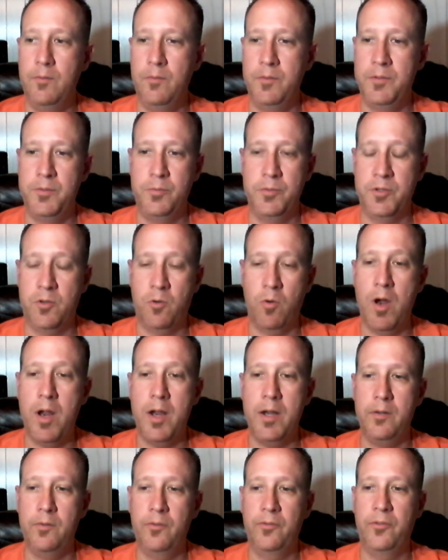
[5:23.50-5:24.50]
which was
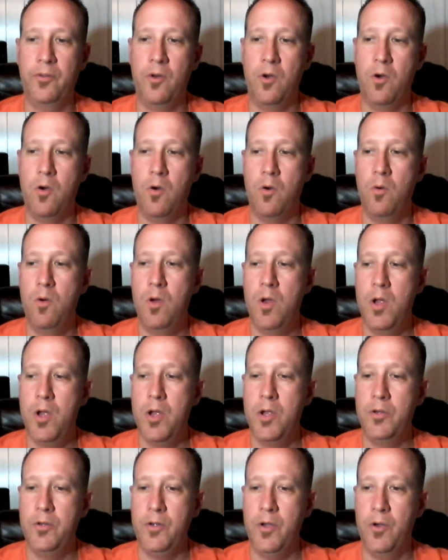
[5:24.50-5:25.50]
great. So,
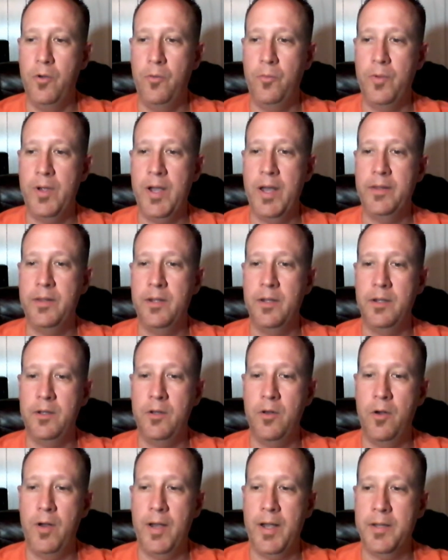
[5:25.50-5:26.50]
I got
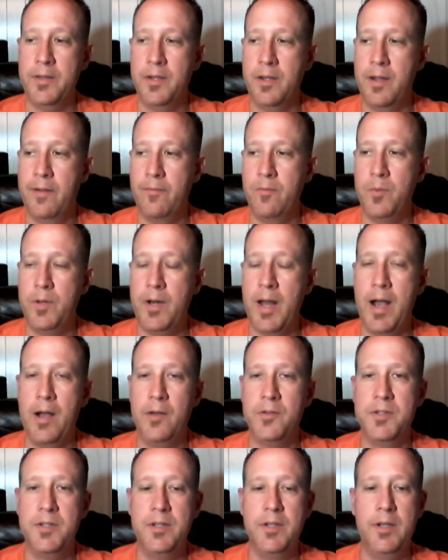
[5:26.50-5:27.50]
the government
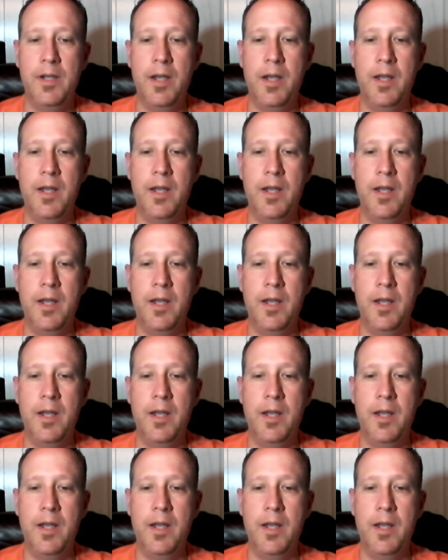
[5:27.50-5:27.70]
housing,